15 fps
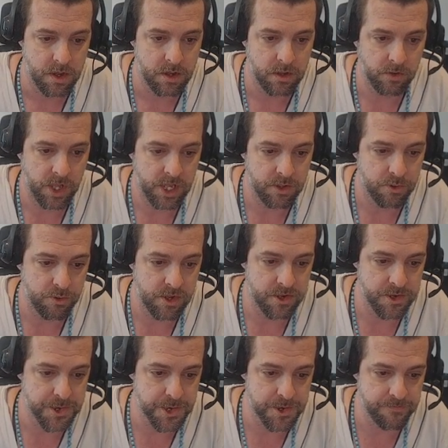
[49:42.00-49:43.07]
like
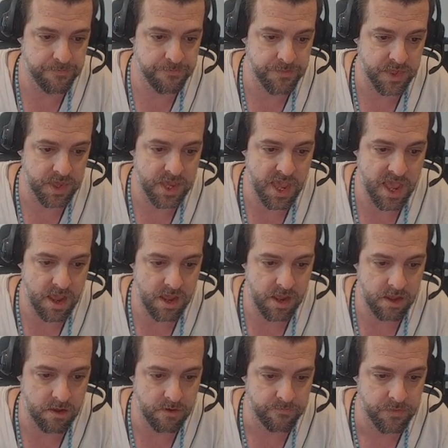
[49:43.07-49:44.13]
this.
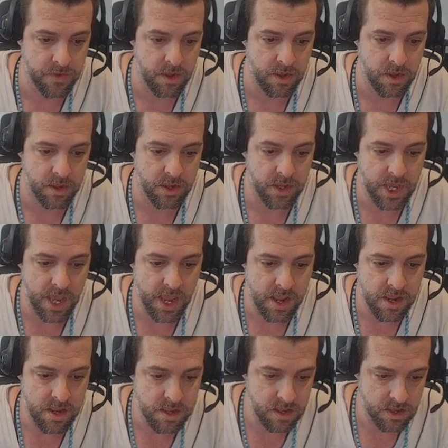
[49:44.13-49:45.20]
K
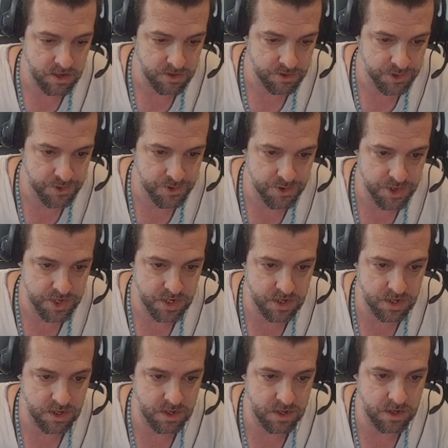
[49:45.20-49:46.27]
K is
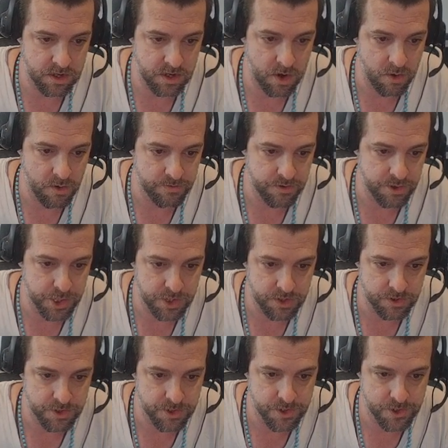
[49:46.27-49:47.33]
the
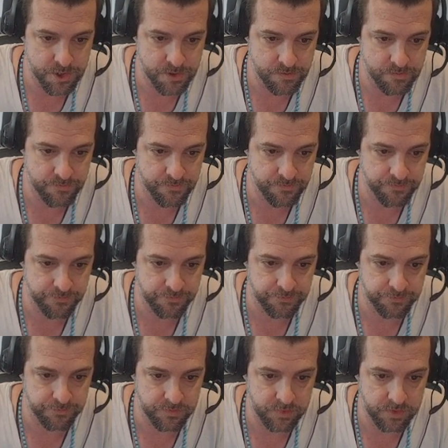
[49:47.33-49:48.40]
coefficient,
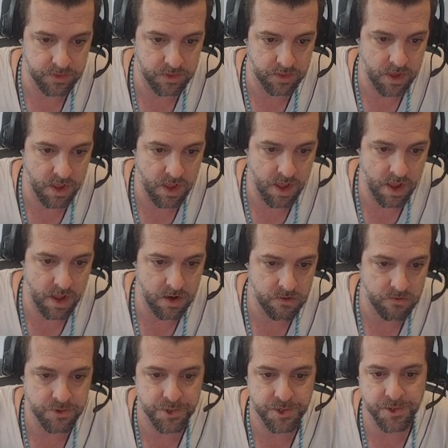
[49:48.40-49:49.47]
air
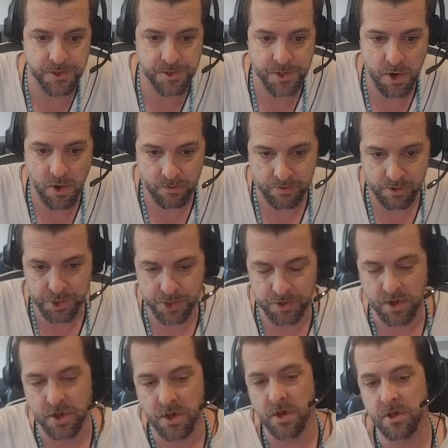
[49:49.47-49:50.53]
resistance coefficient.
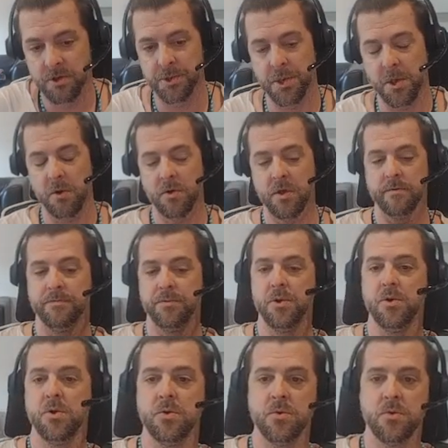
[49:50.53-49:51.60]
So if
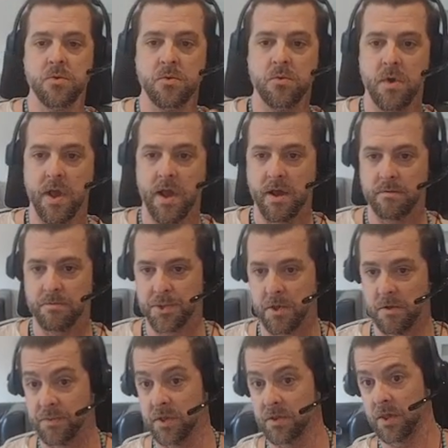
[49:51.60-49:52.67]
you have
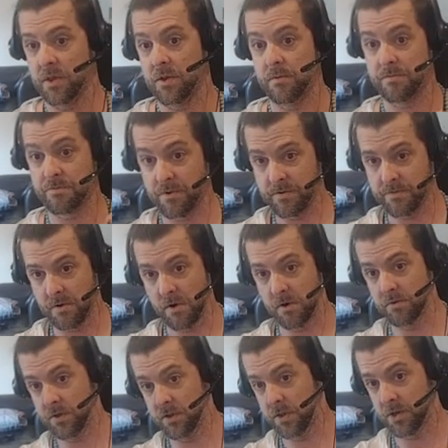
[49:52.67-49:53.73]
something like you're free
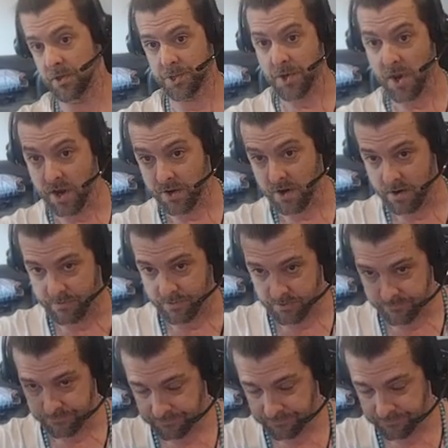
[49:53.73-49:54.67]
falling, like a skydiver,